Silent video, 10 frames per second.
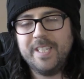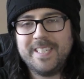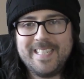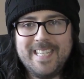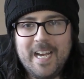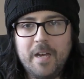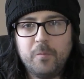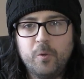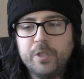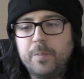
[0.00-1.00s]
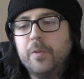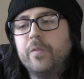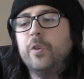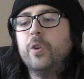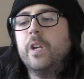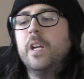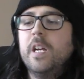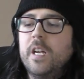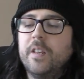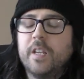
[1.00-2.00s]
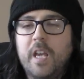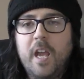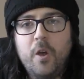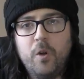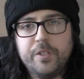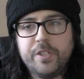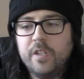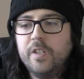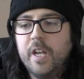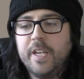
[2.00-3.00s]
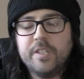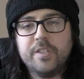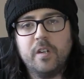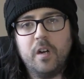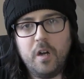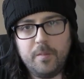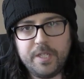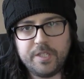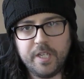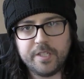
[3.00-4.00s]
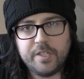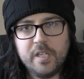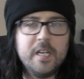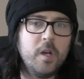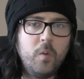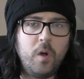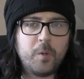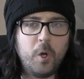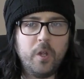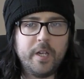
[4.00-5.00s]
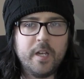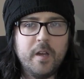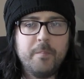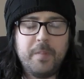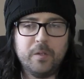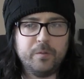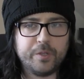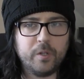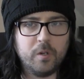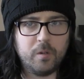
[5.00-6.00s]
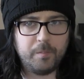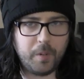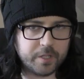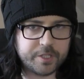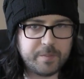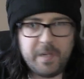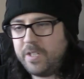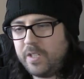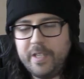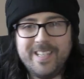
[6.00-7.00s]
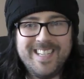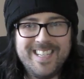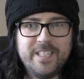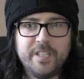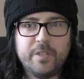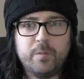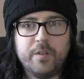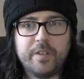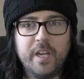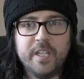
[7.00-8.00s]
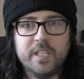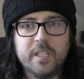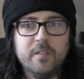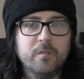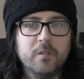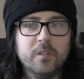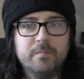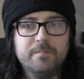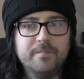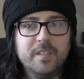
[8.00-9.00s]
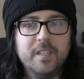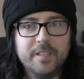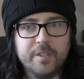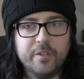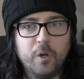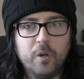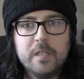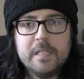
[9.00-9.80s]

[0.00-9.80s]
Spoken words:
and today I'm going to be reviewing the Chaos Knights army set. What I'm calling build or bust. Basically, is this worth getting or is it not?